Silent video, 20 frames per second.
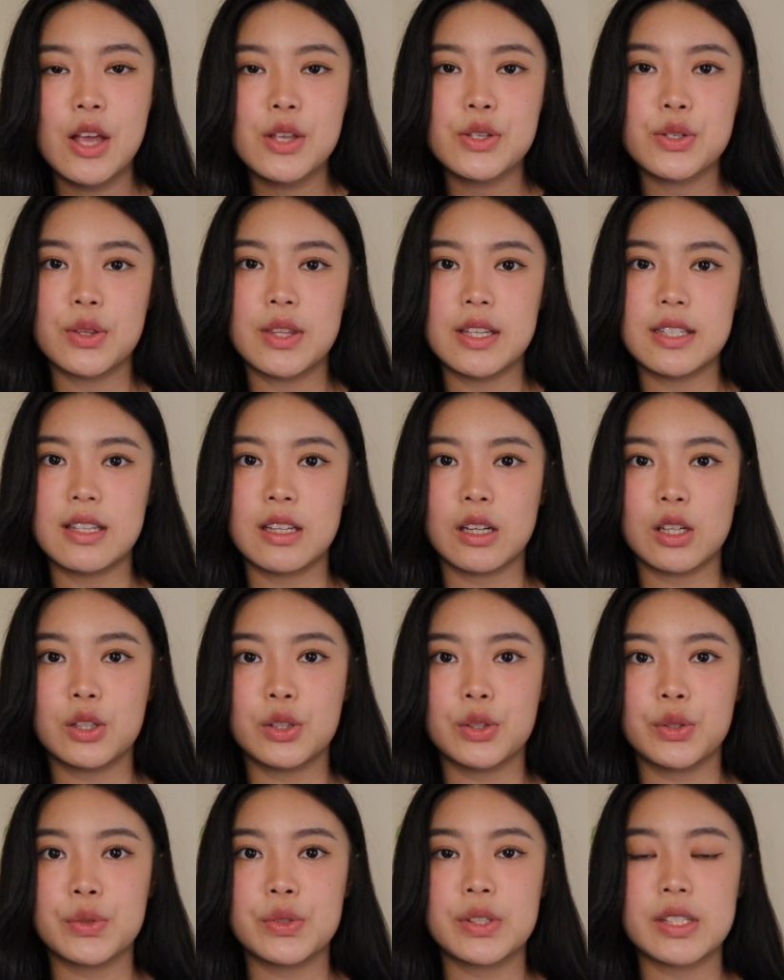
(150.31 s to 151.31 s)
So this
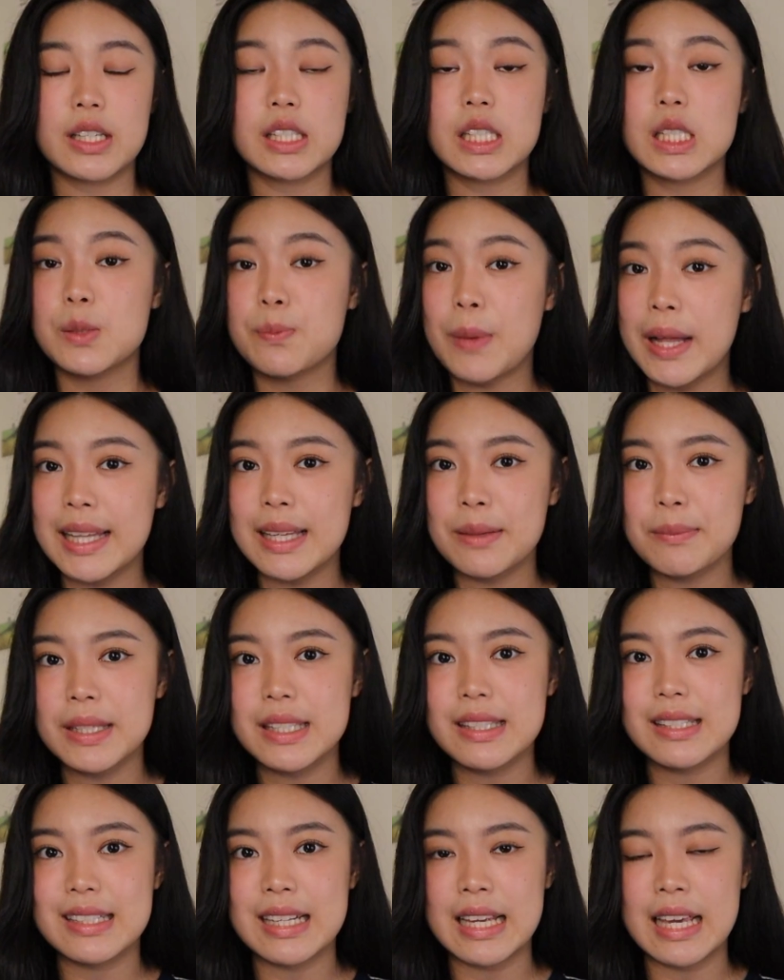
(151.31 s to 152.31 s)
includes spelling
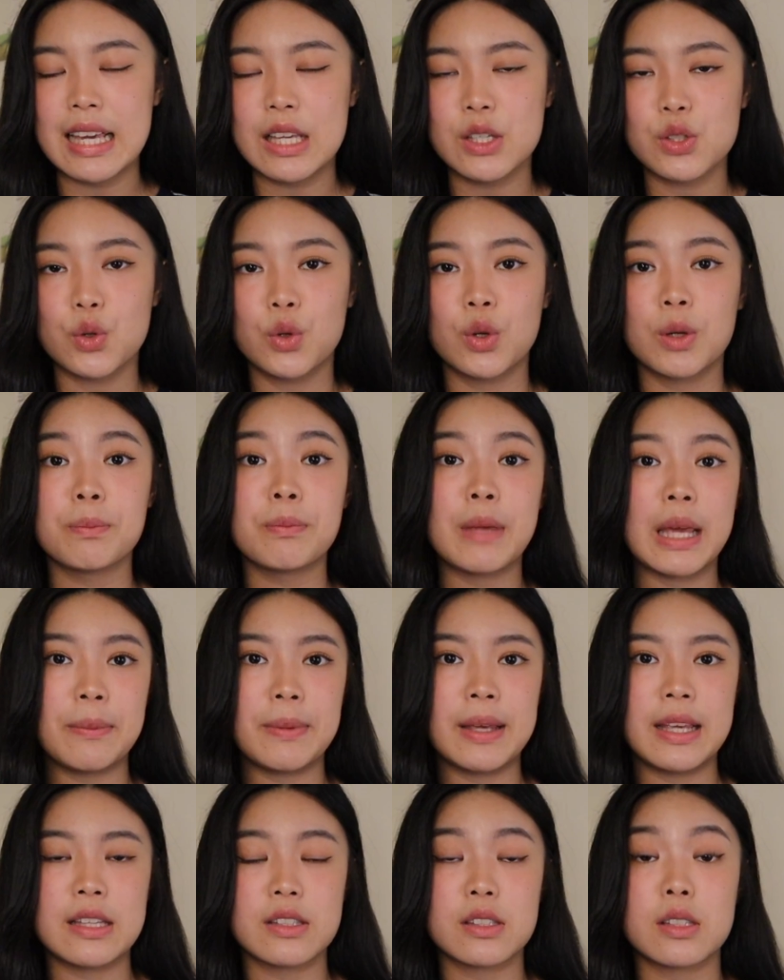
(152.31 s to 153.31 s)
mistakes or
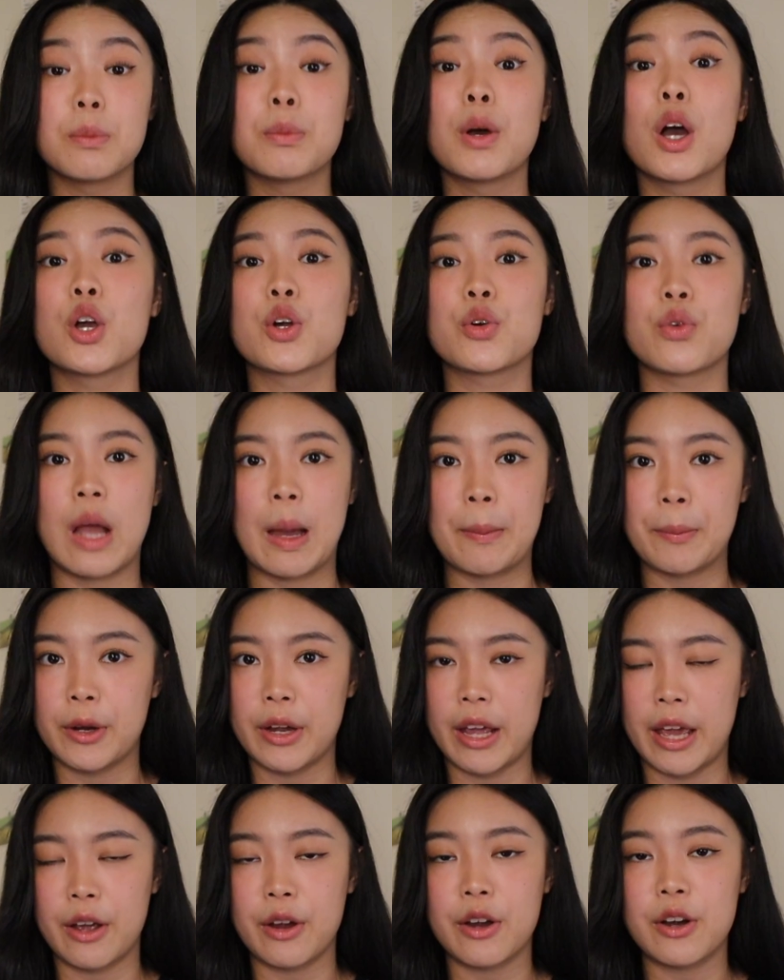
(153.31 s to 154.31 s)
maybe some
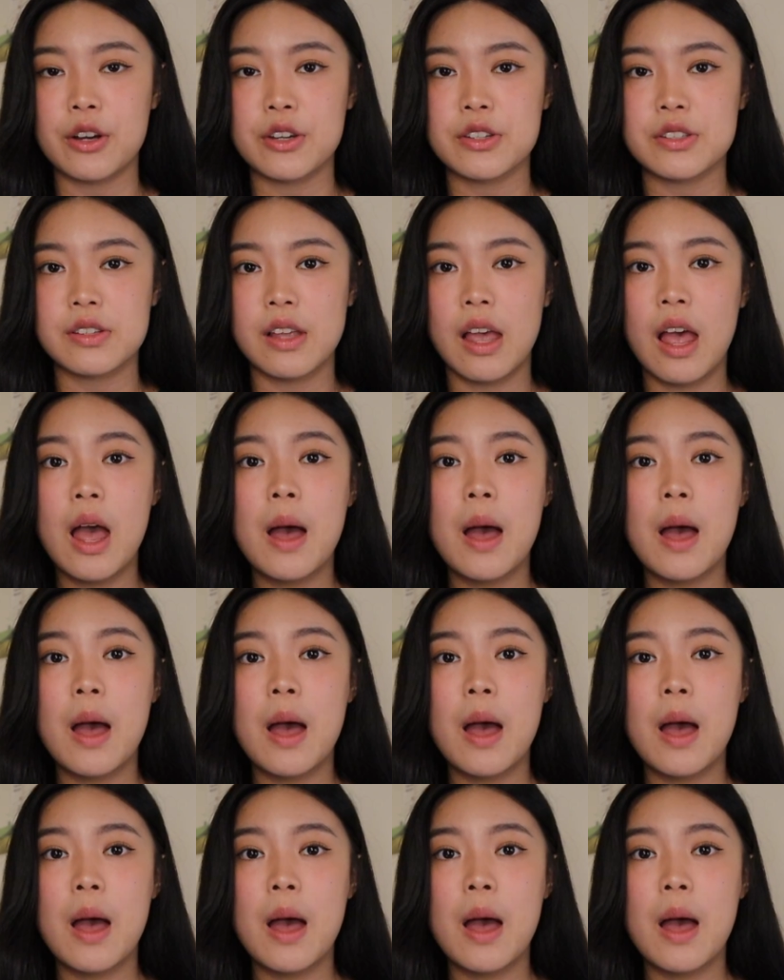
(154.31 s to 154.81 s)
grammar errors.